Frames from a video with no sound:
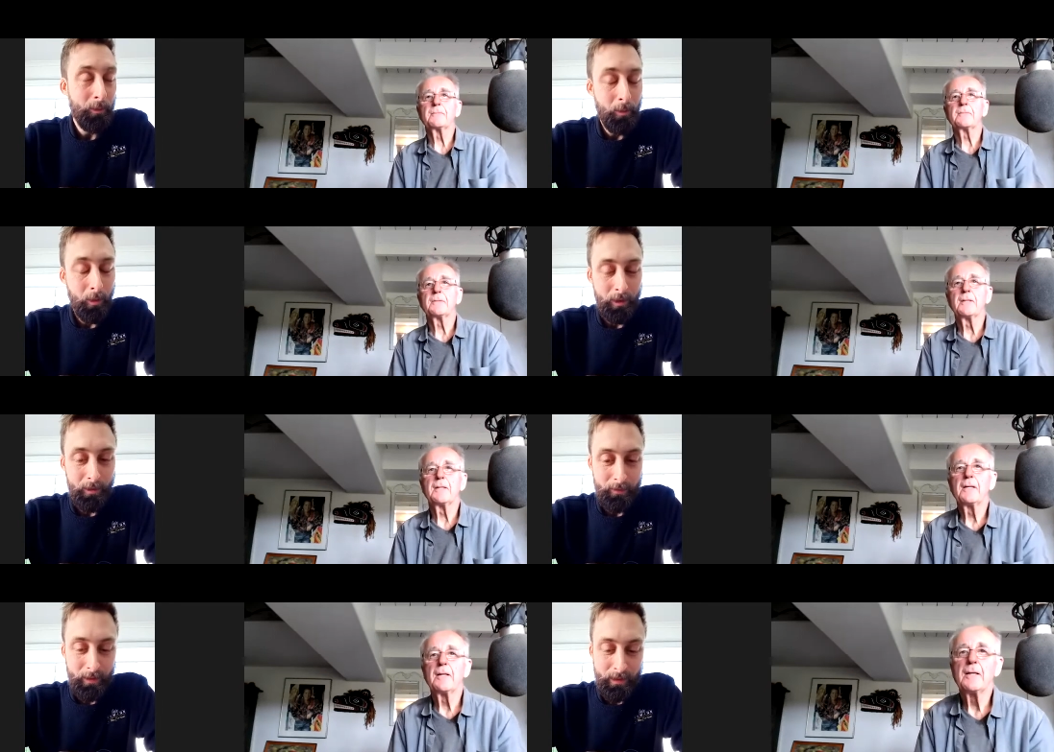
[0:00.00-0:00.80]
Speaker 1: good
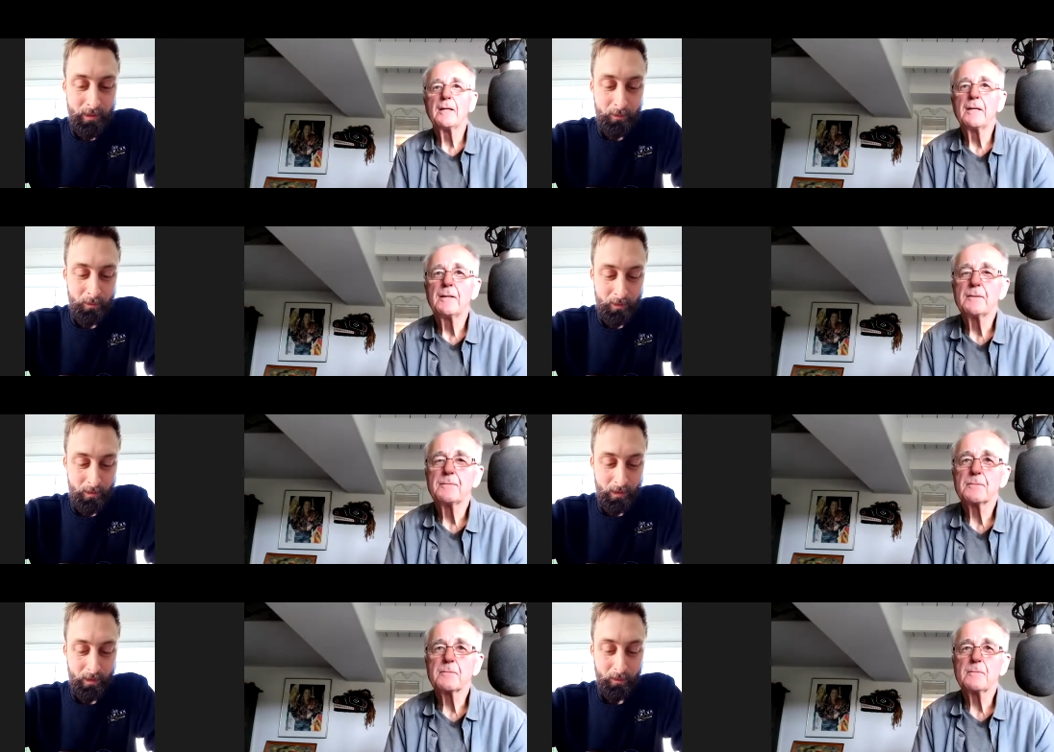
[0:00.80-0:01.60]
quality vintage. It was
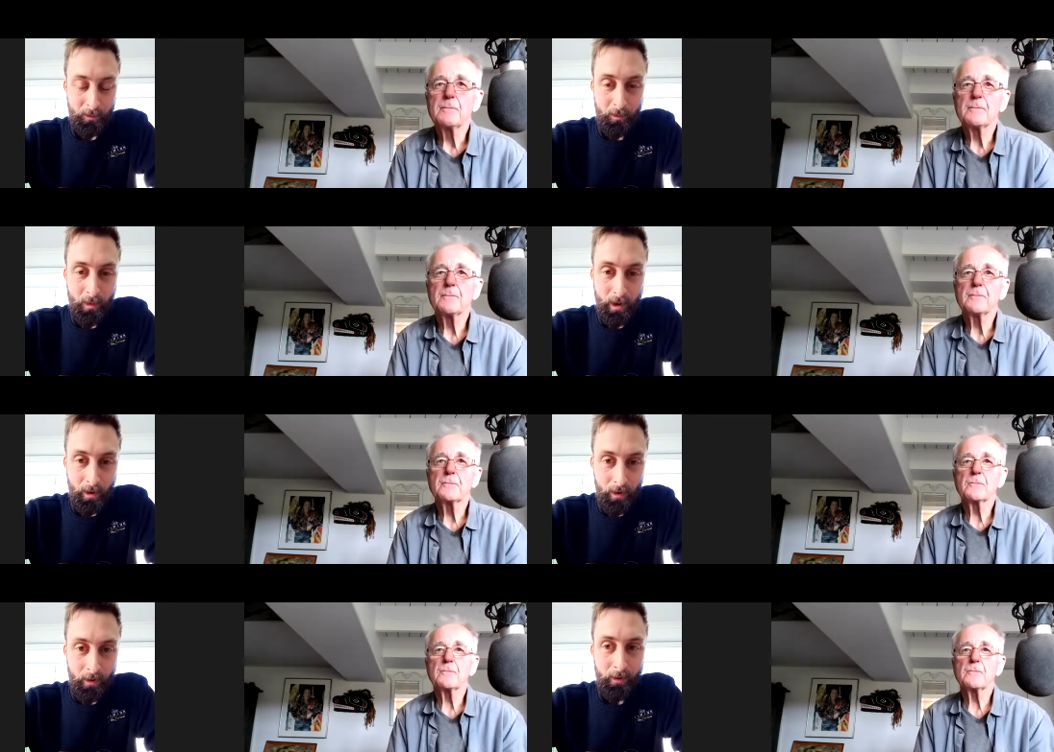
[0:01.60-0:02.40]
it was quite
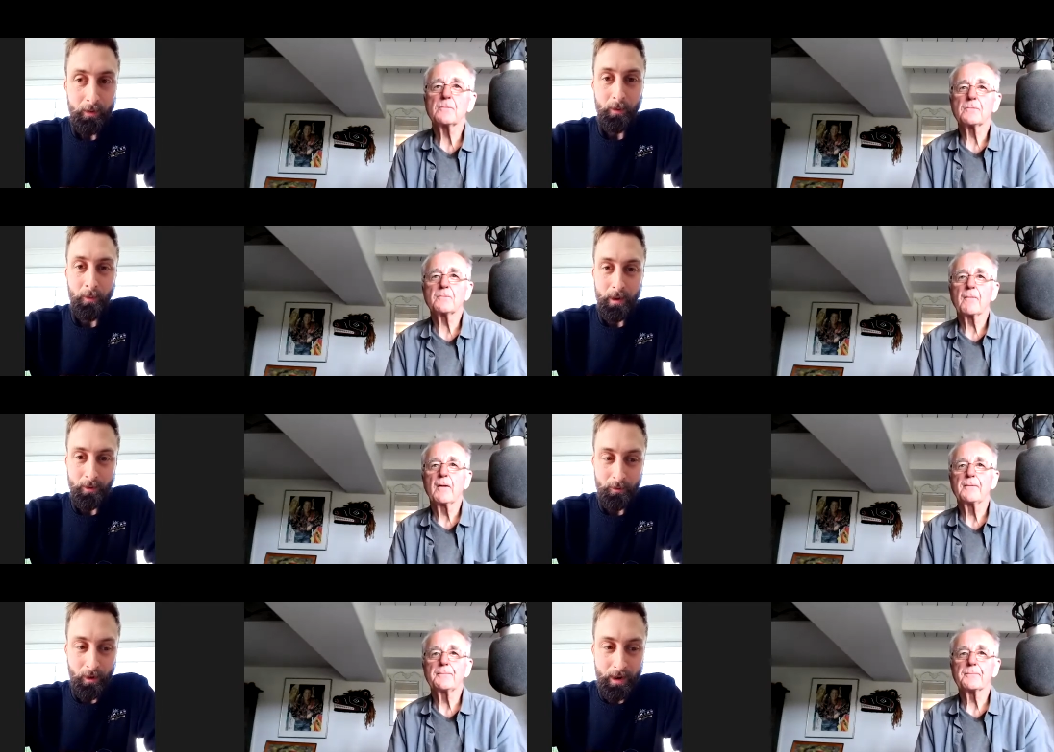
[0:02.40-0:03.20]
hot, quite
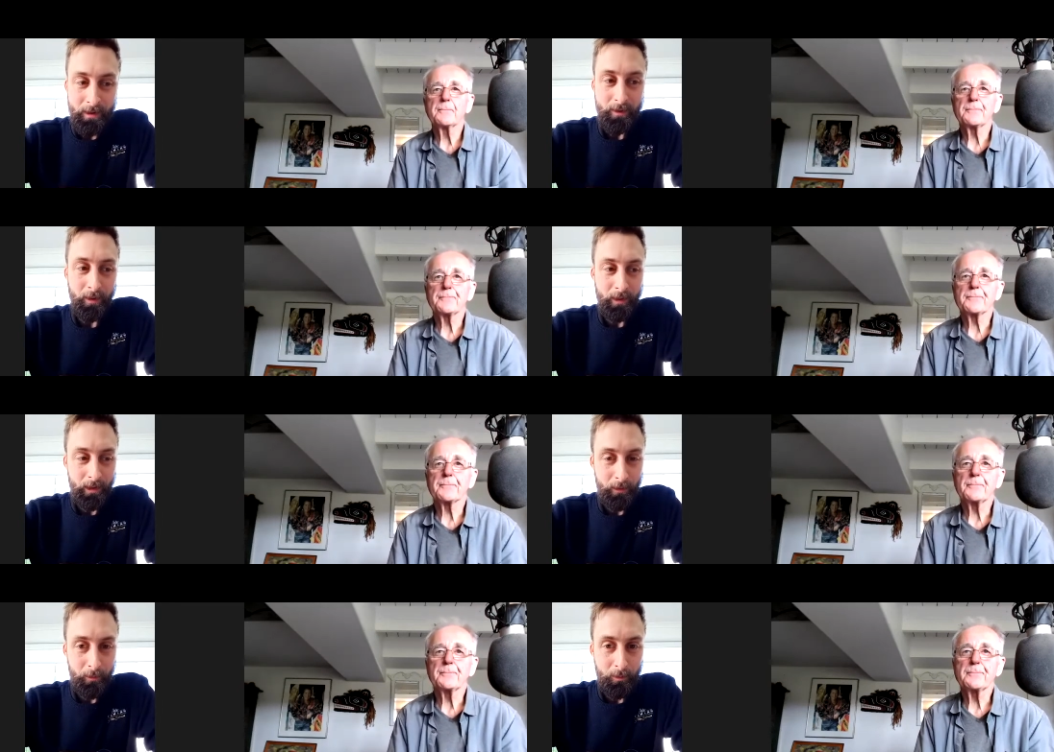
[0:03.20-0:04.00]
dry, so the
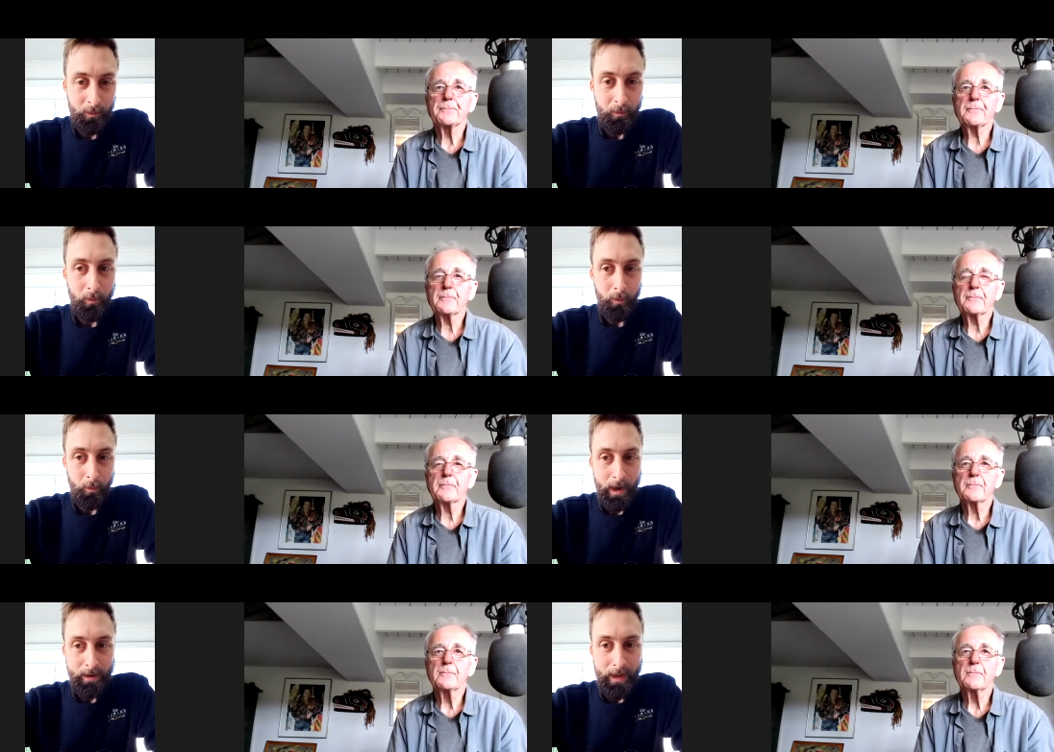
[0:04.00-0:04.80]
yields were, were
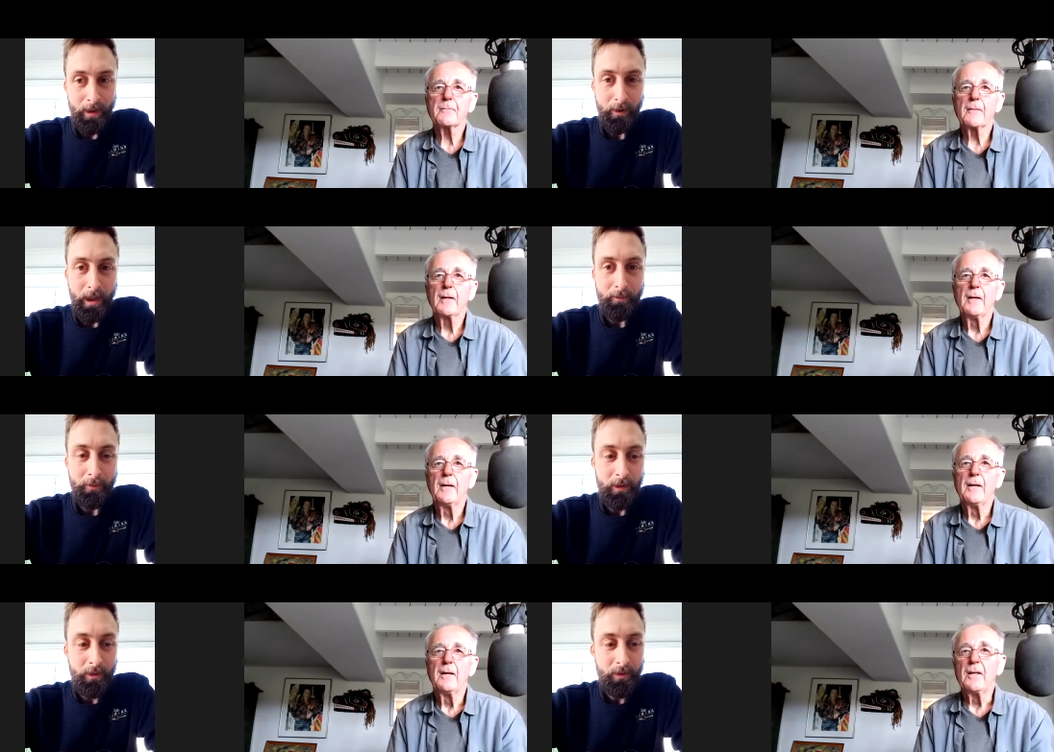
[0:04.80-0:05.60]
way down on
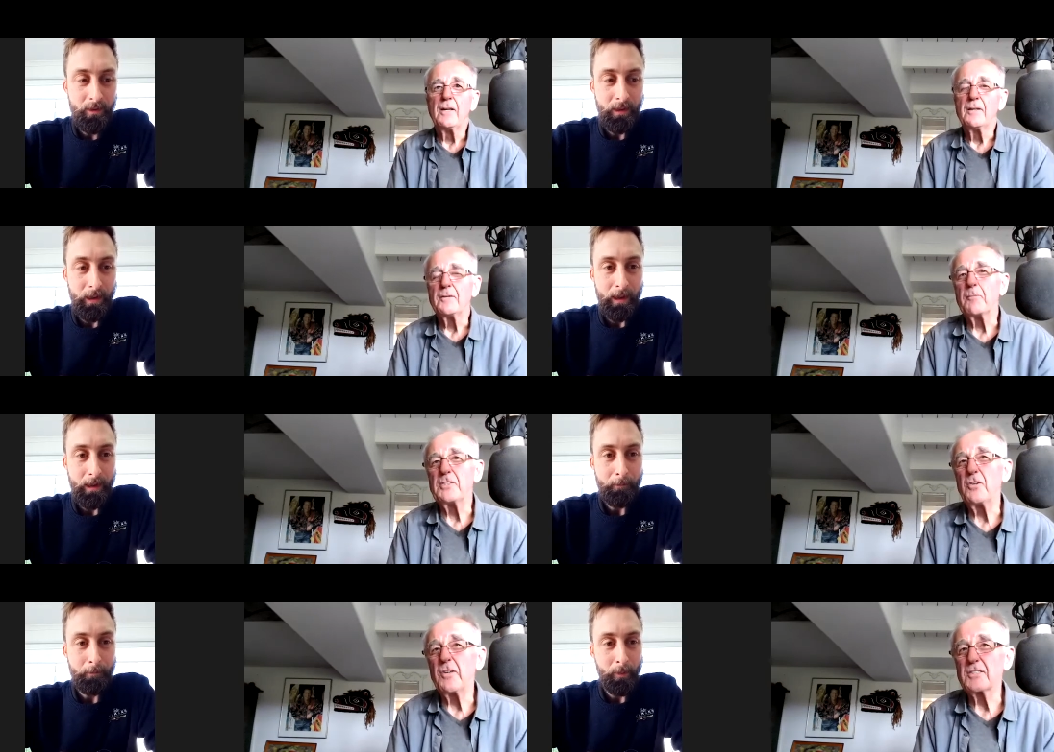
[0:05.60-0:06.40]
average.
Speaker 2: But you
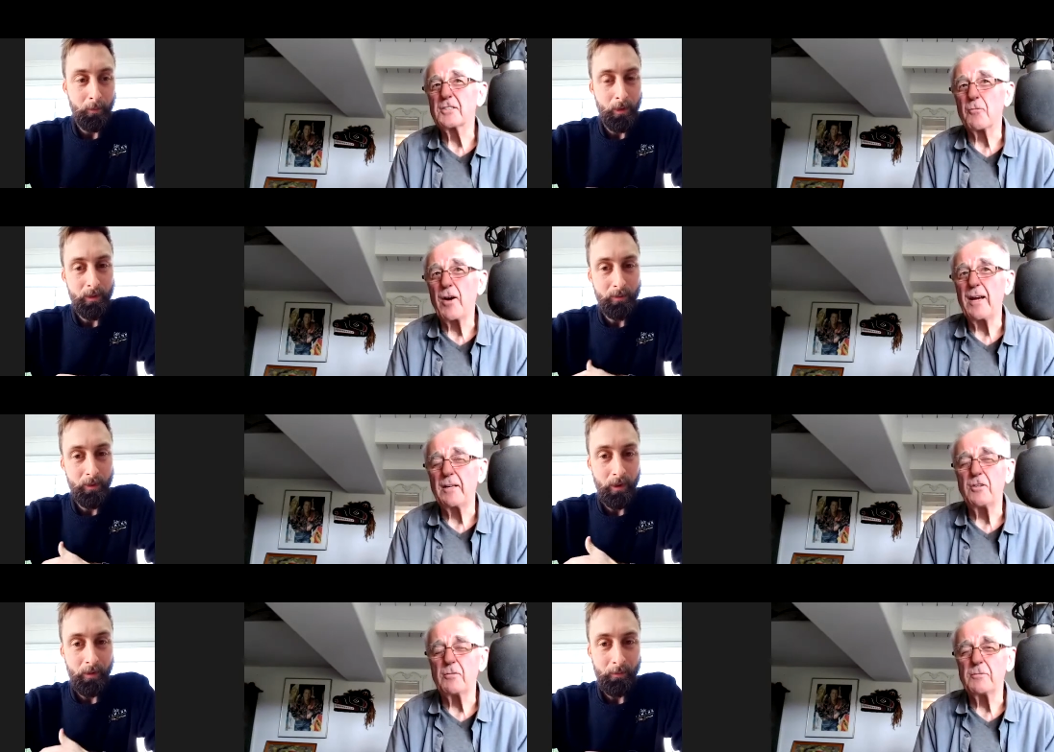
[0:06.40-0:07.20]
uh, got but some what rain, you
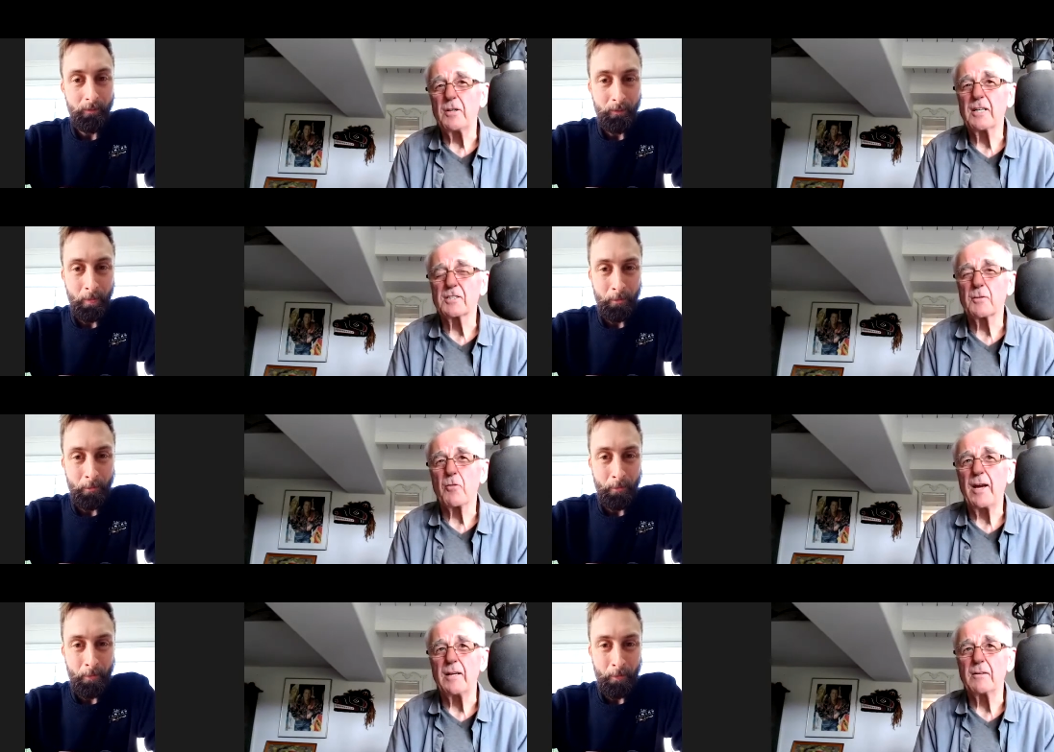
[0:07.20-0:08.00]
got, you got some
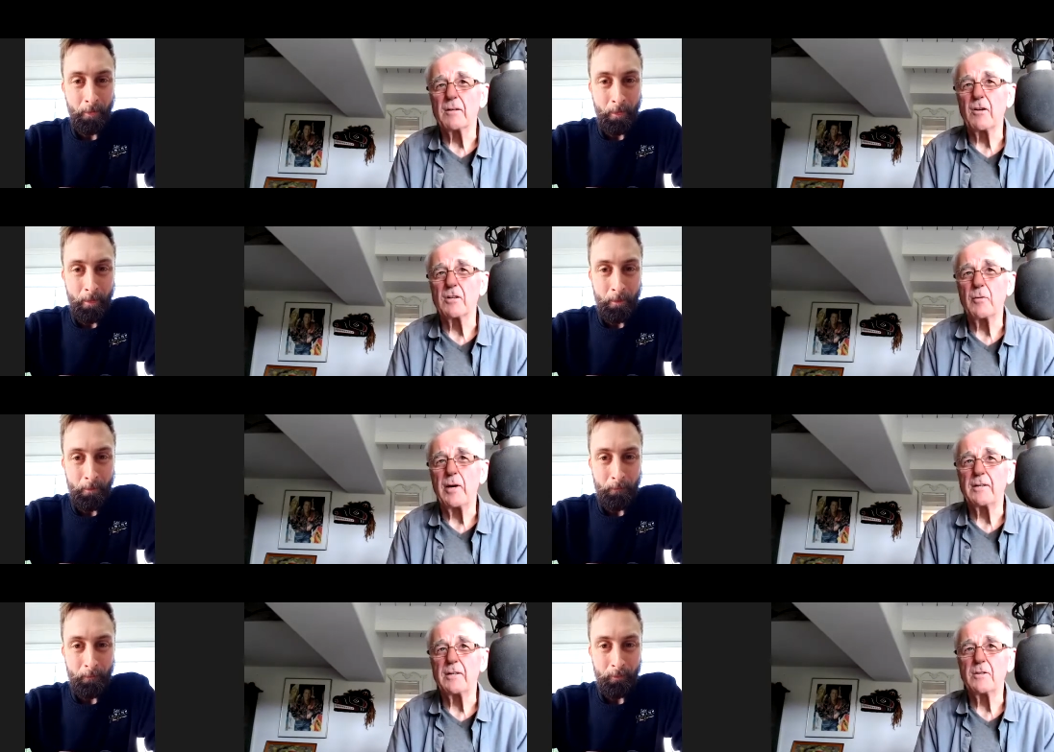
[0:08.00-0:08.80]
rain along the way,
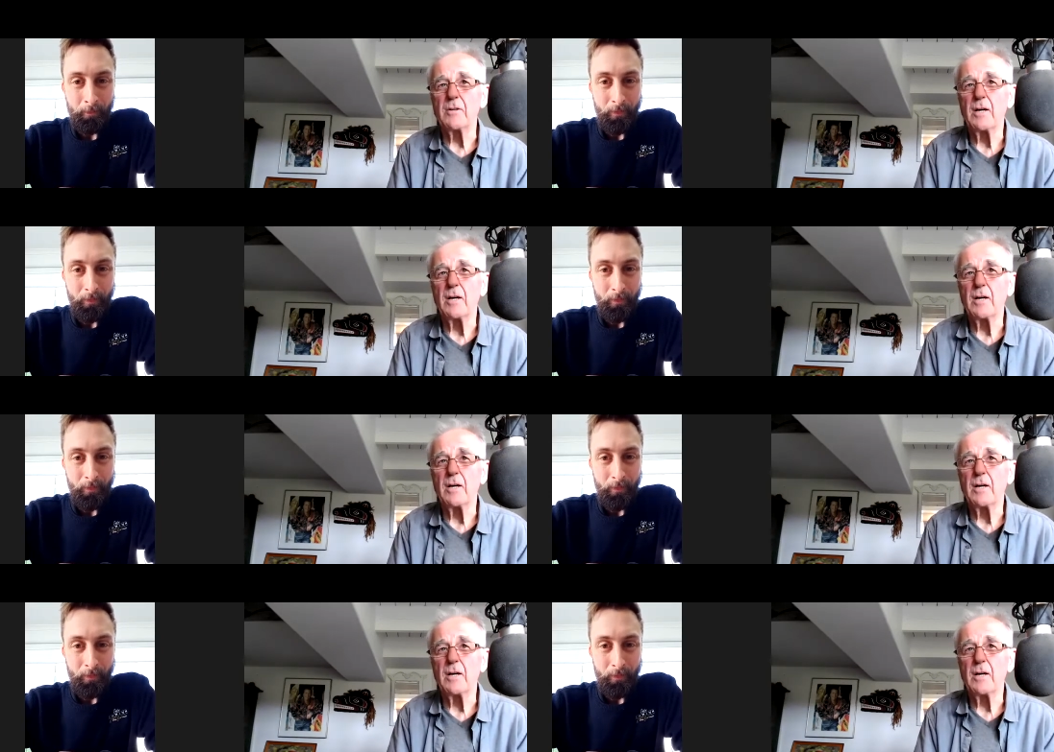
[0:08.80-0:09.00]
did you not?